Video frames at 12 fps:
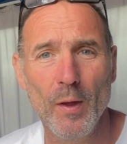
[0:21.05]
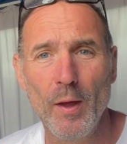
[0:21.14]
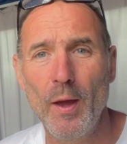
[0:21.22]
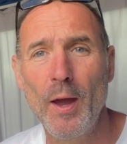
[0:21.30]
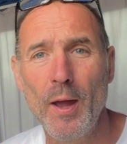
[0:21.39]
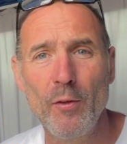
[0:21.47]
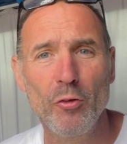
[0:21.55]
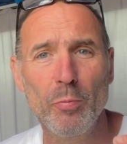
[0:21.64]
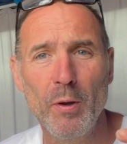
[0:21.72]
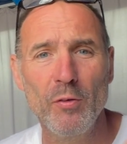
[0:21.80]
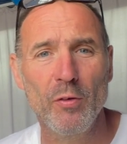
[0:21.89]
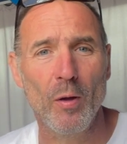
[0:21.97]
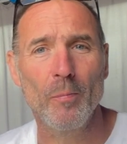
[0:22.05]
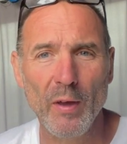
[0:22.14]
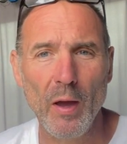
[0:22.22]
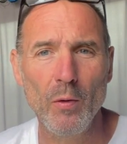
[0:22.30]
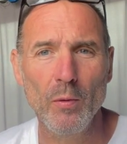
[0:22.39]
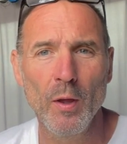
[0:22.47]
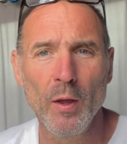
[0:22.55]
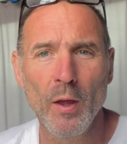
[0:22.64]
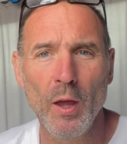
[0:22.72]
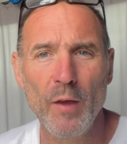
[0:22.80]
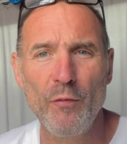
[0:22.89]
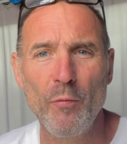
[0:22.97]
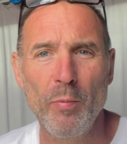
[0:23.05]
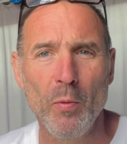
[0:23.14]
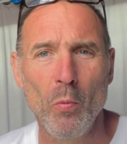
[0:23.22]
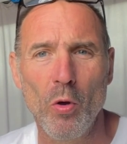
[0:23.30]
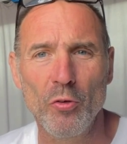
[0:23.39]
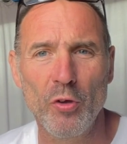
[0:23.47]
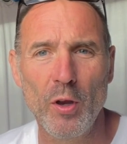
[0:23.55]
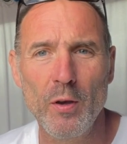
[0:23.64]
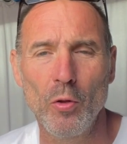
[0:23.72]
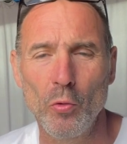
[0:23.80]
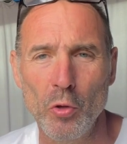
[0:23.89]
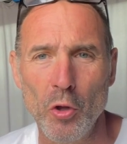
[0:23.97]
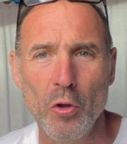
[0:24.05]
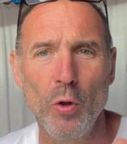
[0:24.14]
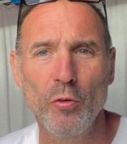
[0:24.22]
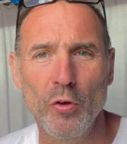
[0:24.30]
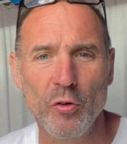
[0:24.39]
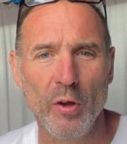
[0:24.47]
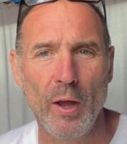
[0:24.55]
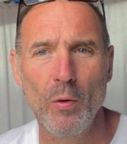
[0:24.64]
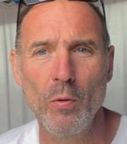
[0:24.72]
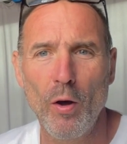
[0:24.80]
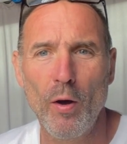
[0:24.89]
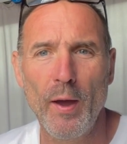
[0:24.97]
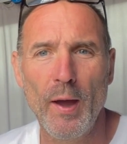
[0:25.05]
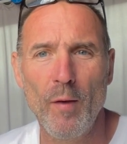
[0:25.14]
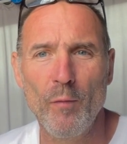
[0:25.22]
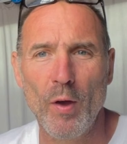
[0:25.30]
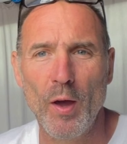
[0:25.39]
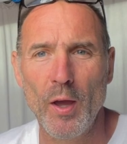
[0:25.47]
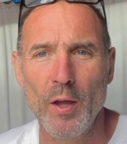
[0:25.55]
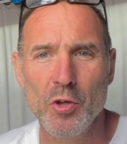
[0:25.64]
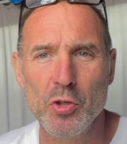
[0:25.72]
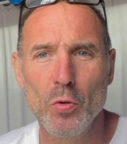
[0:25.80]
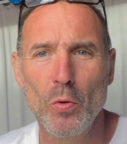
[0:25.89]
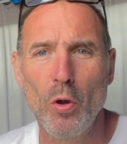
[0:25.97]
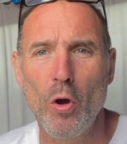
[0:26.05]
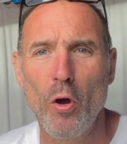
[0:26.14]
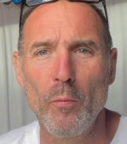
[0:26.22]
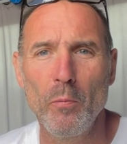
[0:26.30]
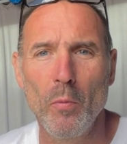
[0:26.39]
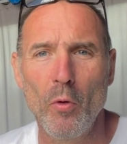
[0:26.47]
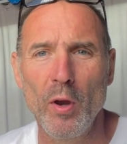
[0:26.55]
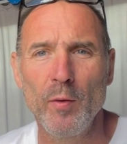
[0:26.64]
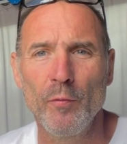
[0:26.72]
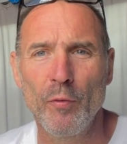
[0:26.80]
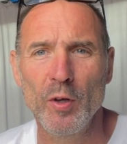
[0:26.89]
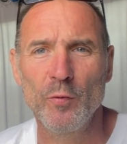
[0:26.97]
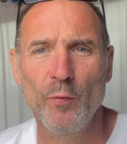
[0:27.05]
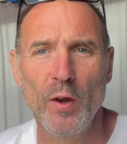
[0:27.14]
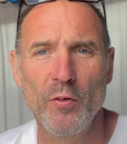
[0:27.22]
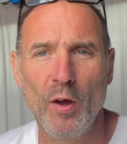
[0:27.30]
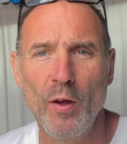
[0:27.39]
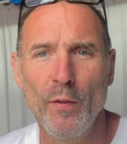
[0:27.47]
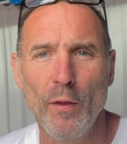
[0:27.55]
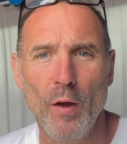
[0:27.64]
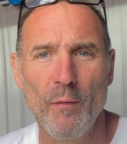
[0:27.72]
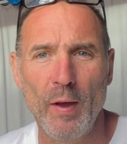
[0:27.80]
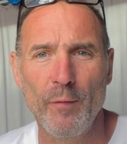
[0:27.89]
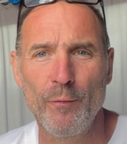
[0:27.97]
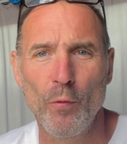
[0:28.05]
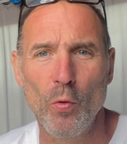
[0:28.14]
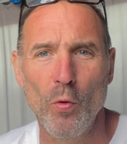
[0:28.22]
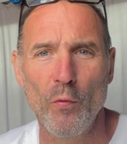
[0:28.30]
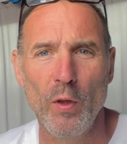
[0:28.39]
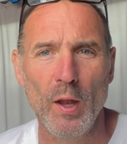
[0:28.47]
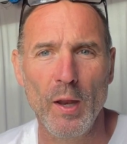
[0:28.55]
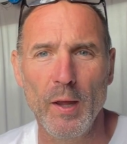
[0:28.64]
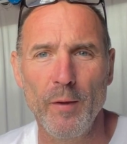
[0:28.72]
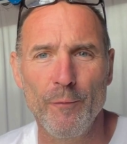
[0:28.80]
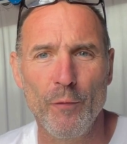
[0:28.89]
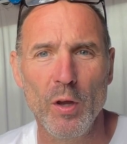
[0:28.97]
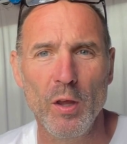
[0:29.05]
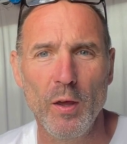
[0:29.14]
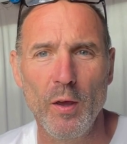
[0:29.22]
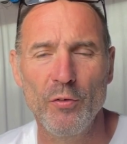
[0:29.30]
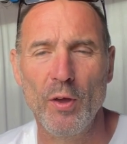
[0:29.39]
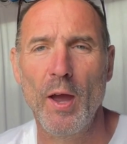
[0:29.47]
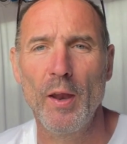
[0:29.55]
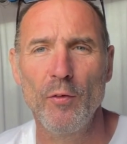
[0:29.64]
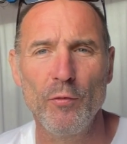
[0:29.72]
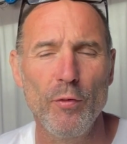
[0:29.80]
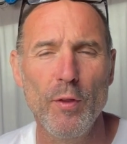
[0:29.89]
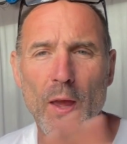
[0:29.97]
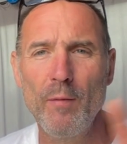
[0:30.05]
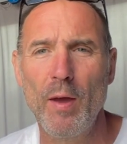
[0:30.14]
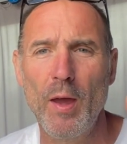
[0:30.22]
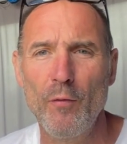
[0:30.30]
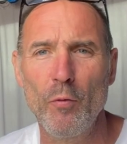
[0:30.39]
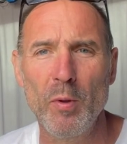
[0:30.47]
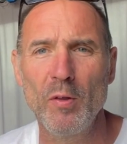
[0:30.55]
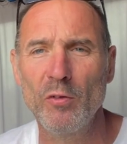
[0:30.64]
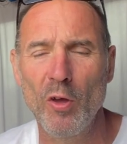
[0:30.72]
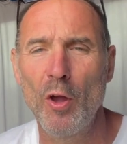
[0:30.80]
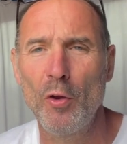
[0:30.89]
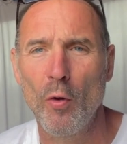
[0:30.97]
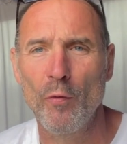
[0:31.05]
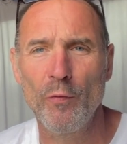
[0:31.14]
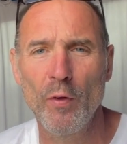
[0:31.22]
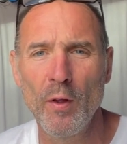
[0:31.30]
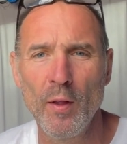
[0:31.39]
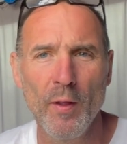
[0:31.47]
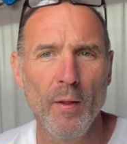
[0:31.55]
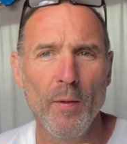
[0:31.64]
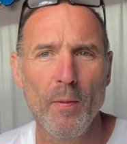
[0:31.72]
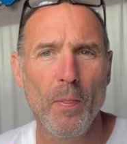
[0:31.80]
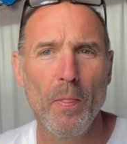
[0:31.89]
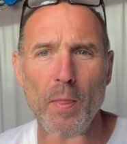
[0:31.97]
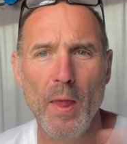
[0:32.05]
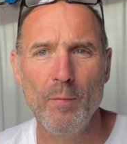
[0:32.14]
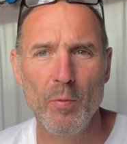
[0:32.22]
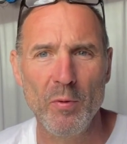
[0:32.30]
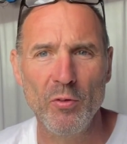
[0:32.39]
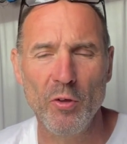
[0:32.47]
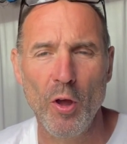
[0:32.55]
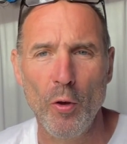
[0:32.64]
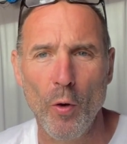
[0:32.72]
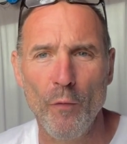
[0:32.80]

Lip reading: and the Sprinter. So if you've been watching or you're new to the channel, I have a Shoreline marine fridge freezer that I've had for nearly 3 years and it's never ever been turned off. Never been turned off,